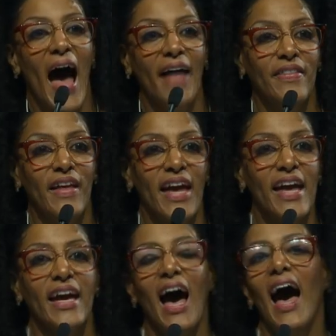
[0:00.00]
And
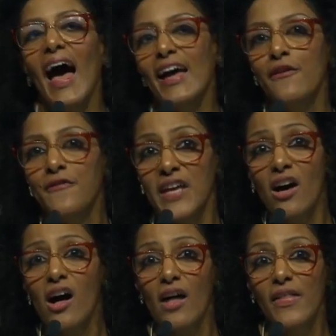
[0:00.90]
like, I
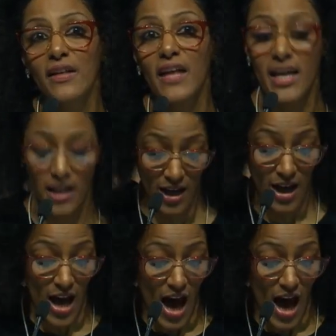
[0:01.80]
feel that like,